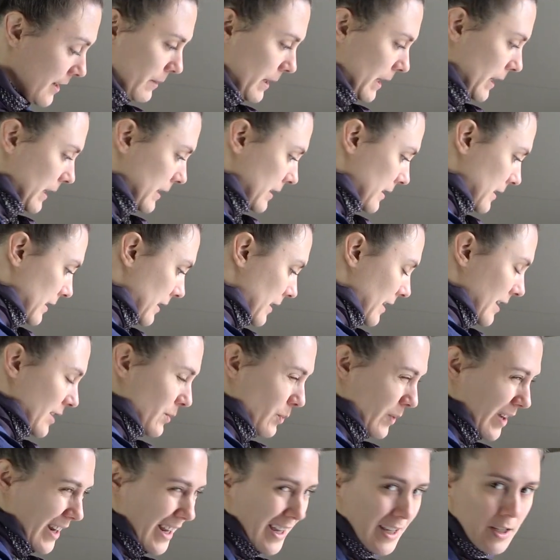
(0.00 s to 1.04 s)
but it's
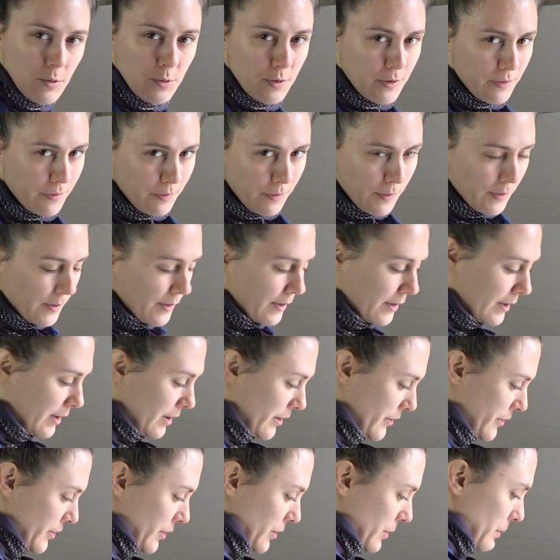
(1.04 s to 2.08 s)
what I use for
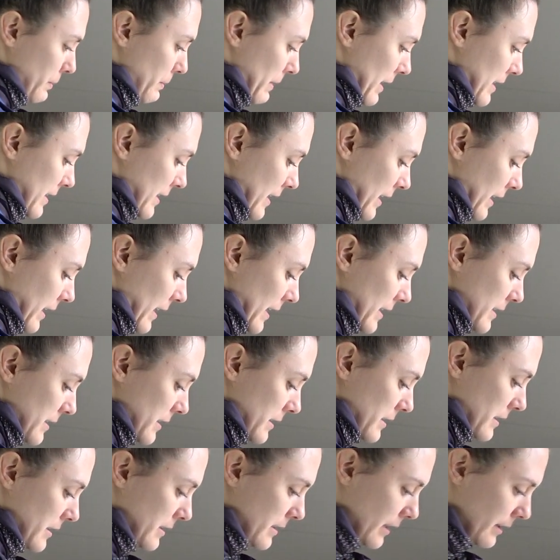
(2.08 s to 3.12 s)
also mixing
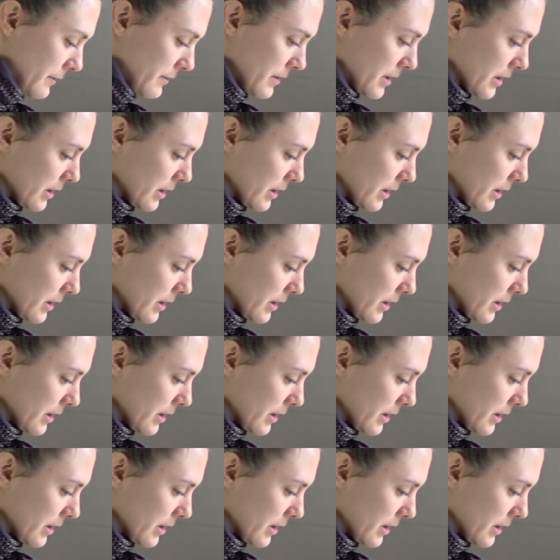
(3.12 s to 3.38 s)
glazes and stuff,